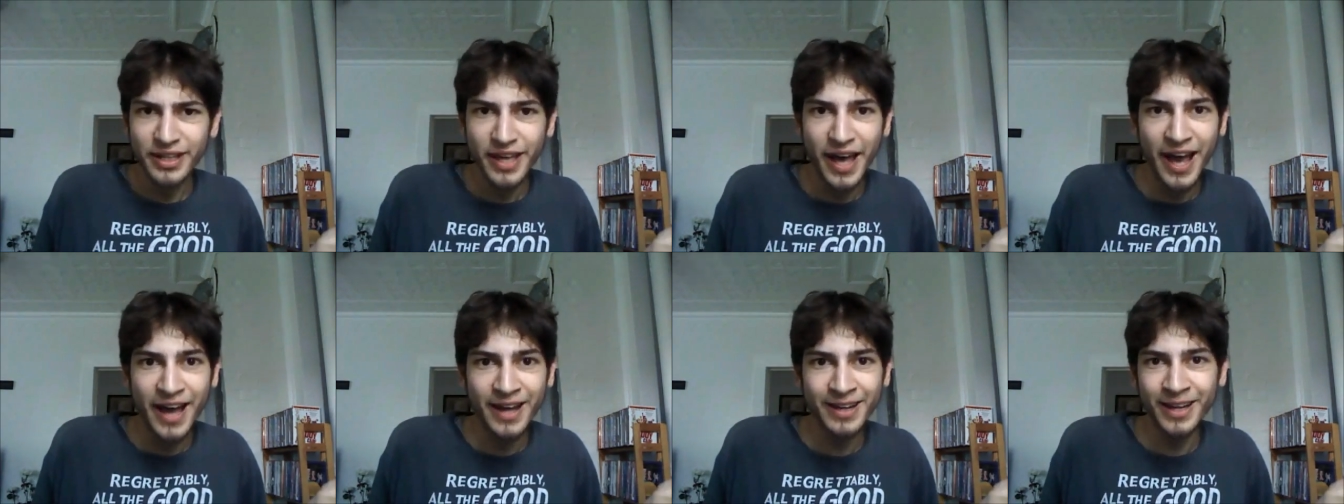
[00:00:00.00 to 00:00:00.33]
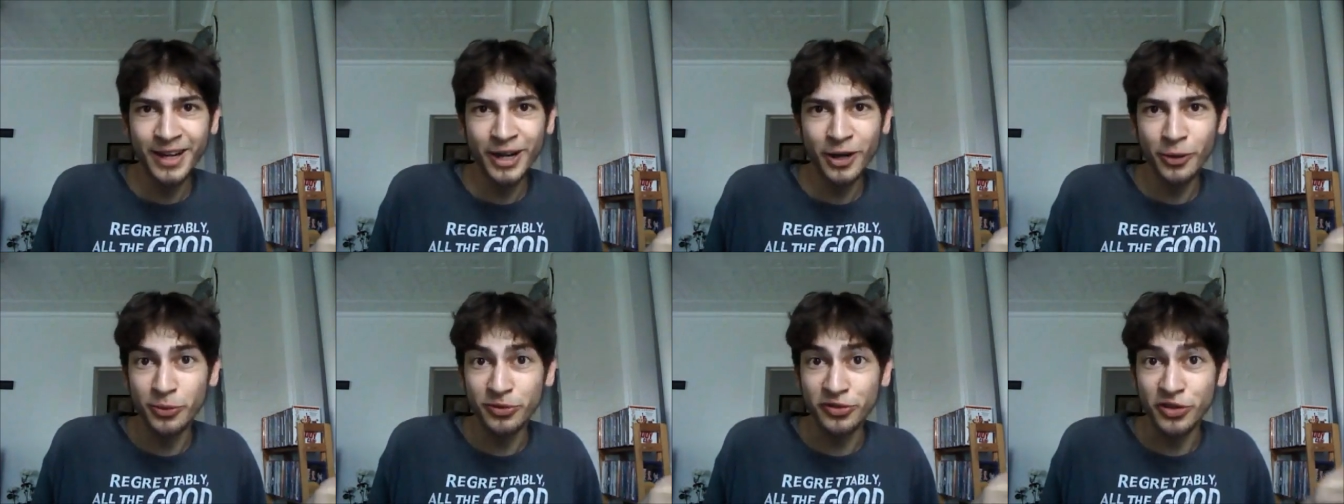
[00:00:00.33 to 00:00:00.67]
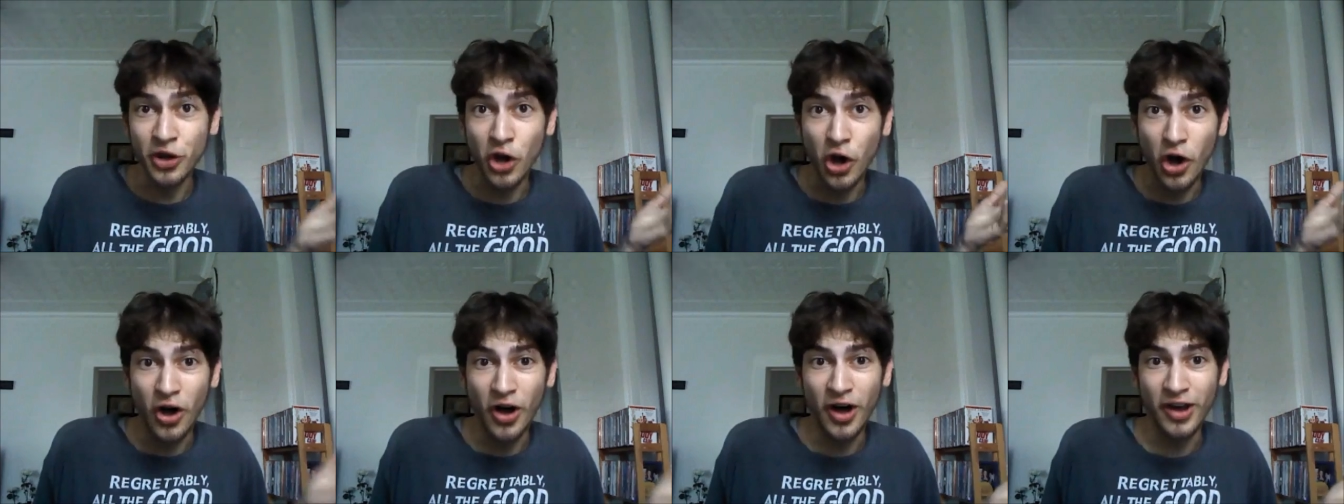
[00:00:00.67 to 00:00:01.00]
Con Air was
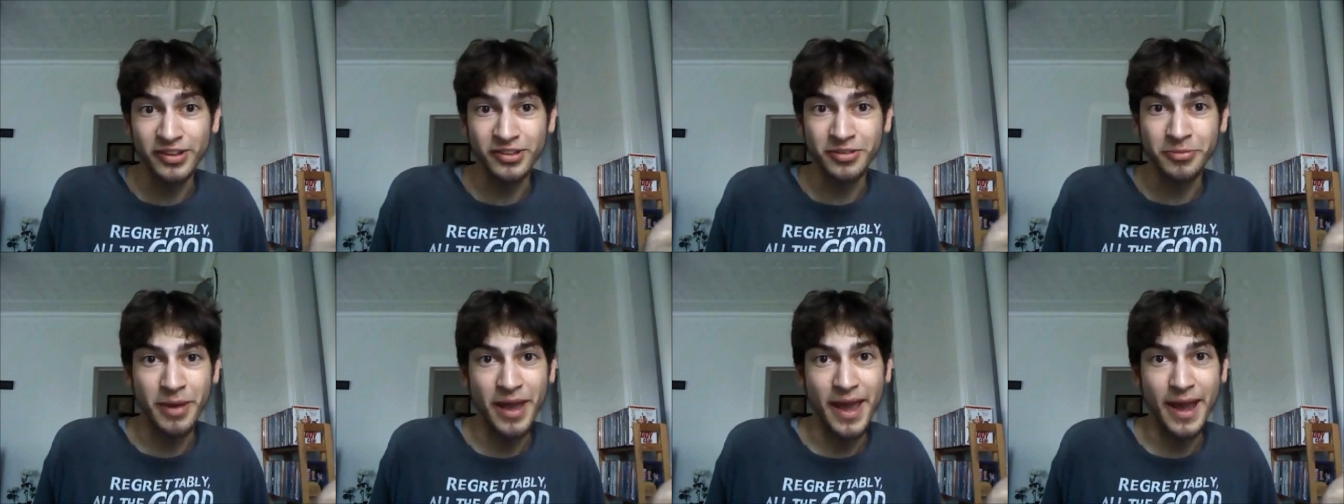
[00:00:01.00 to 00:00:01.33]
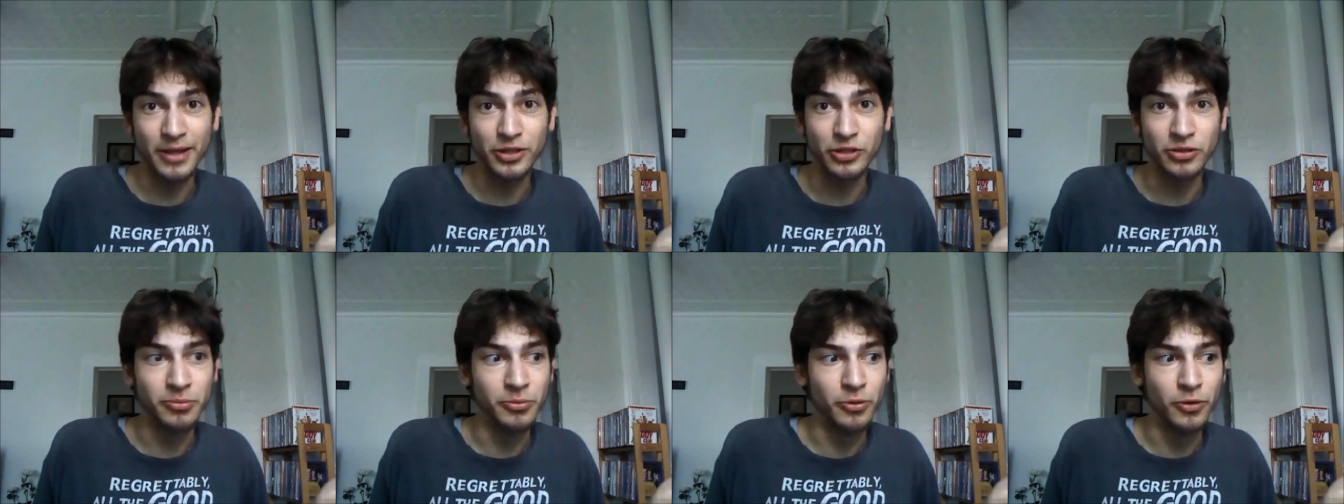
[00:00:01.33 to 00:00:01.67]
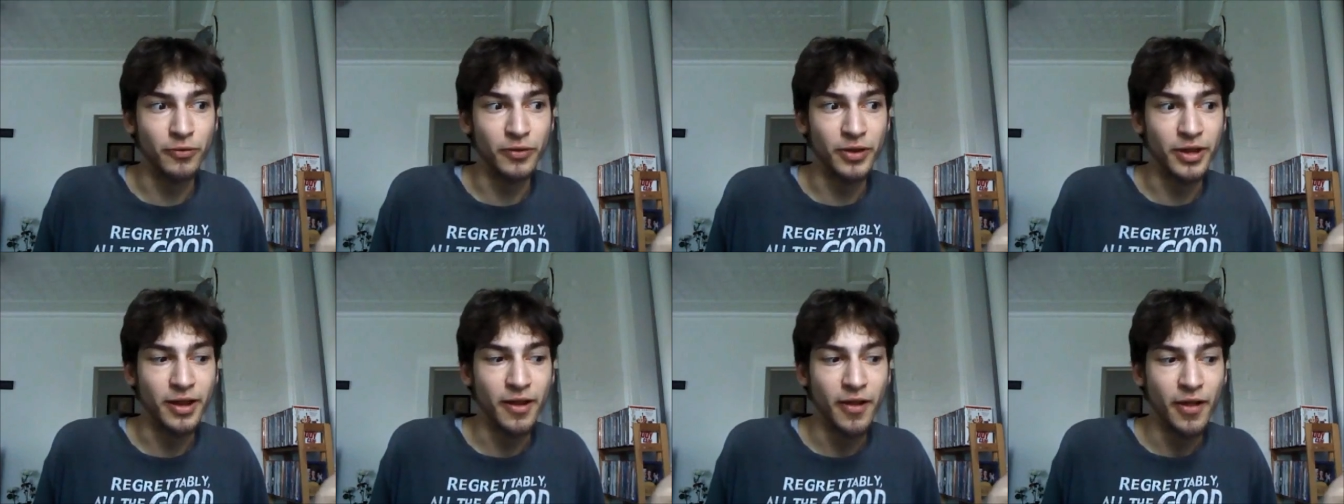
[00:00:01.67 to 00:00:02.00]
an awesome action
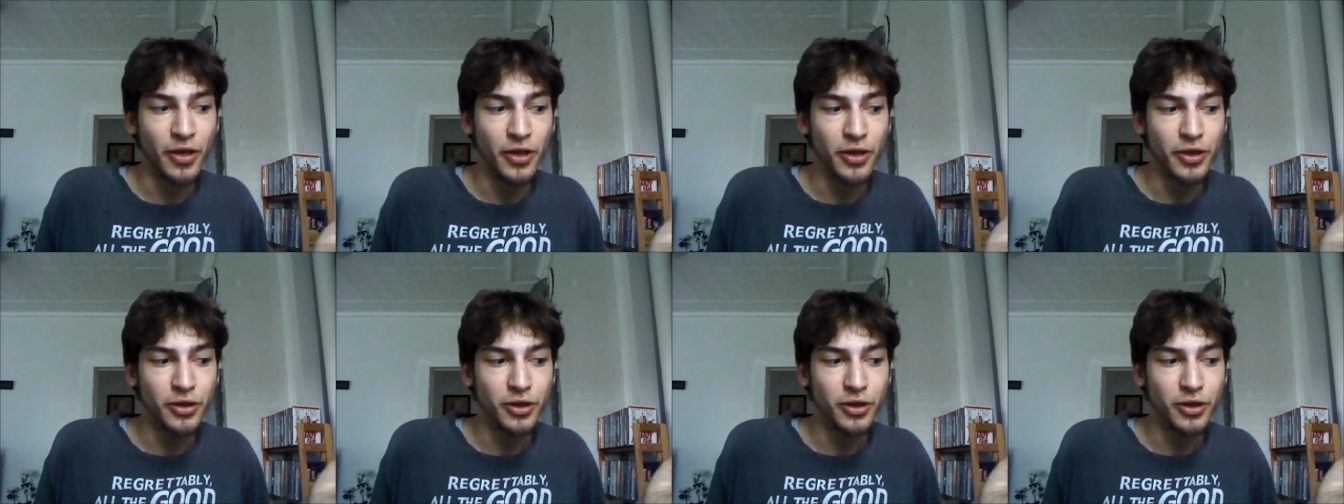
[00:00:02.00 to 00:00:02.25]
movie.